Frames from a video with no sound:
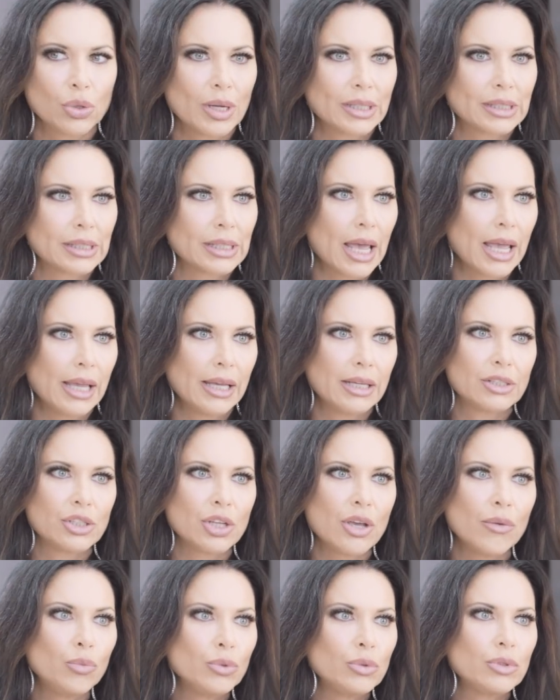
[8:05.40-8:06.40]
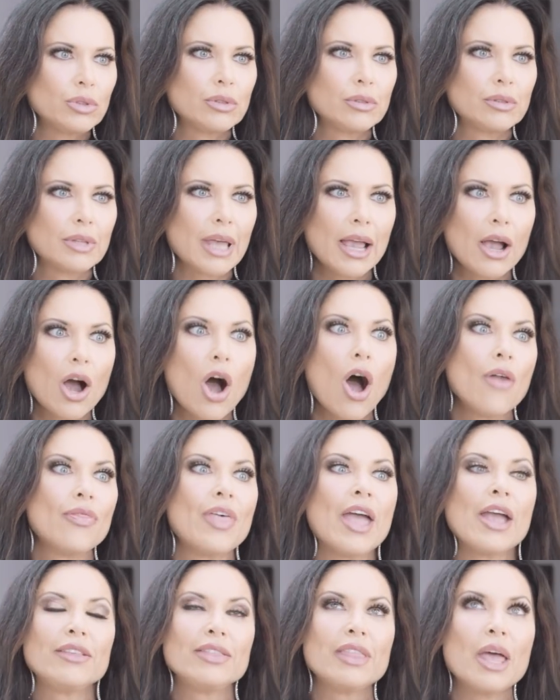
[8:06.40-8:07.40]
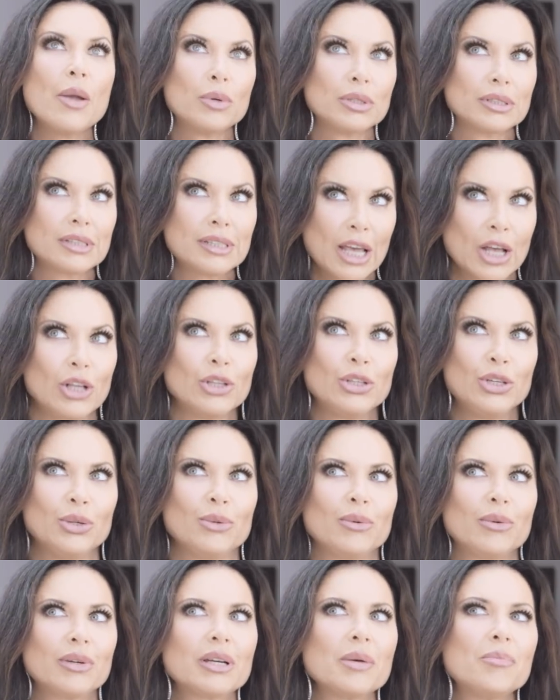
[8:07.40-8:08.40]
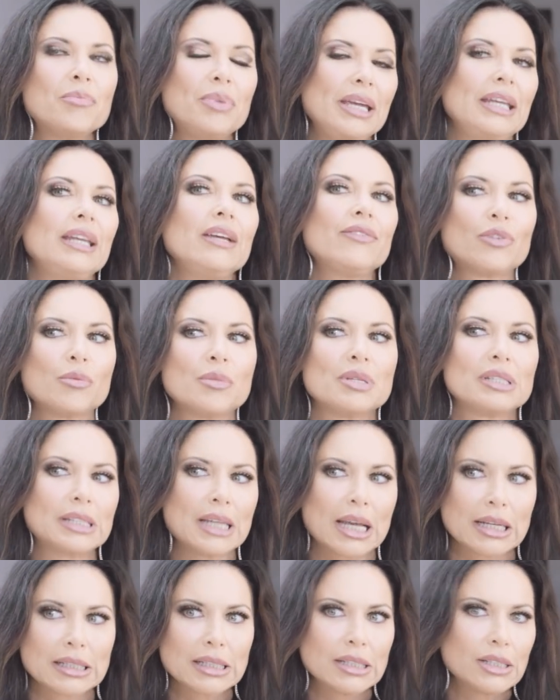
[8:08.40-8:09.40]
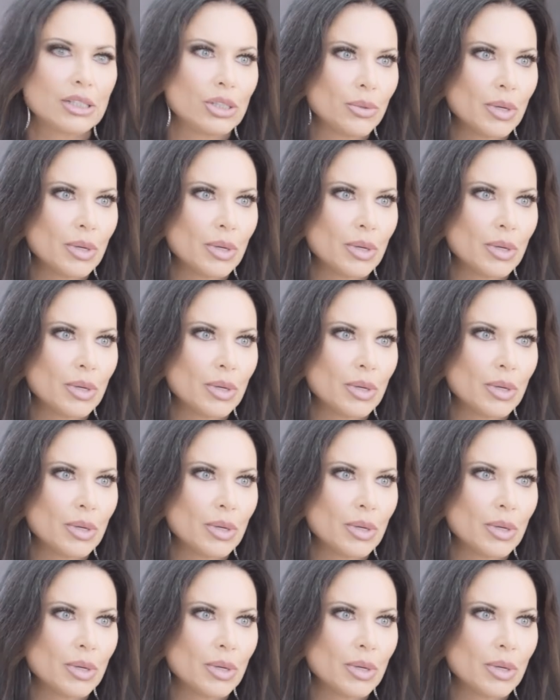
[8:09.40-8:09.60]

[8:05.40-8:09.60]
USA is they will tell you, competing for Miss Texas